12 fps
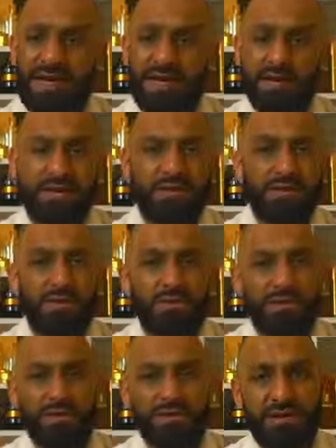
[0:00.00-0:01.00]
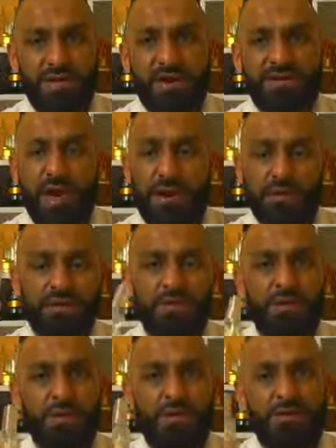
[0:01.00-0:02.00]
I can do was give out a
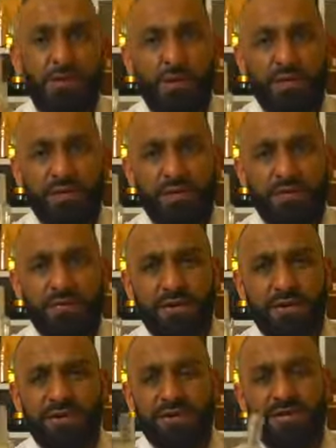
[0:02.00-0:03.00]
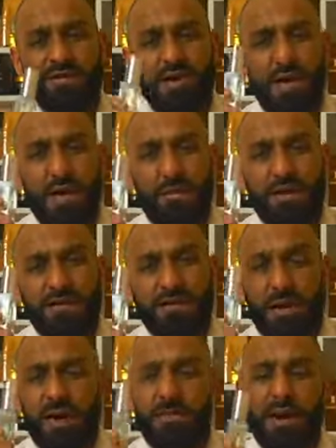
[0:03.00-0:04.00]
review of both of these fragrances, but it's an
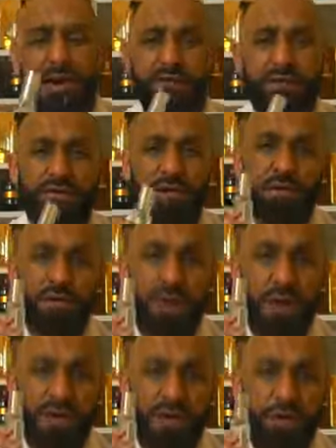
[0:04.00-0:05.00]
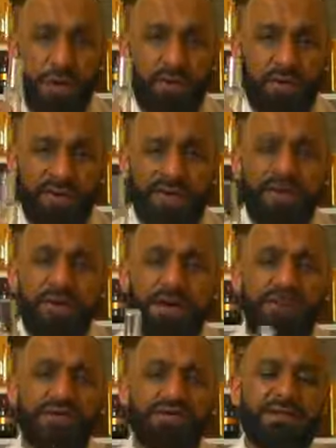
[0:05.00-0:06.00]
unbiased review. Both of these
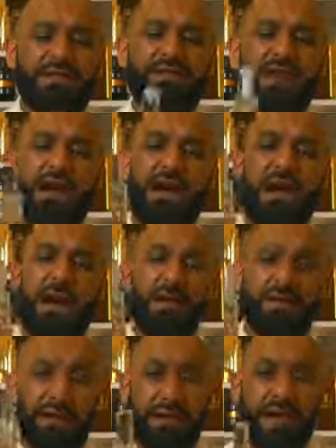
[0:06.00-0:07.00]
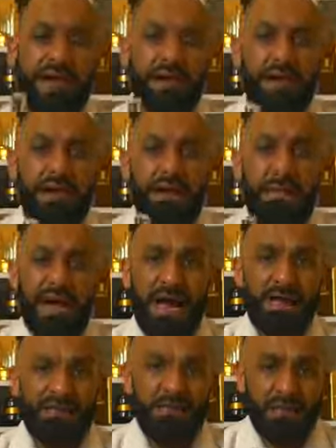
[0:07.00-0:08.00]
fragrances are great
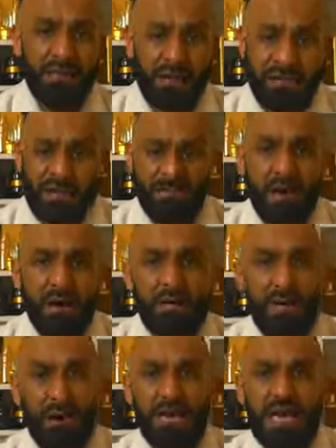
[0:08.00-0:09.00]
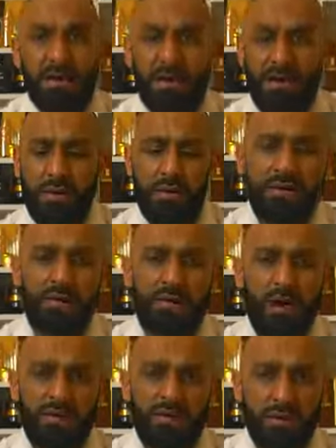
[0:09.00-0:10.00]
buys for £30, 30 ml eau de
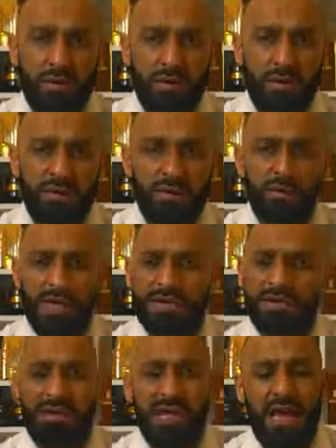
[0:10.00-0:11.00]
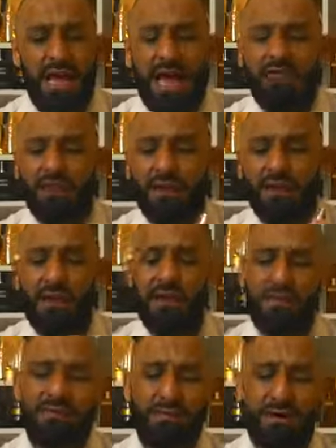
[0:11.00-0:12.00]
parfum concentrations. I've been wearing
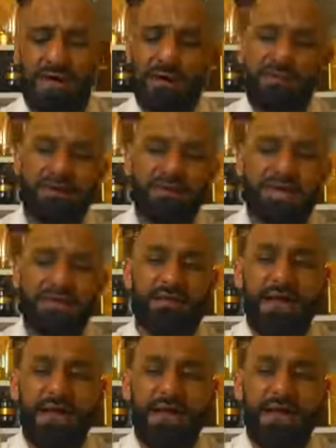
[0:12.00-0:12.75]
them for a couple of days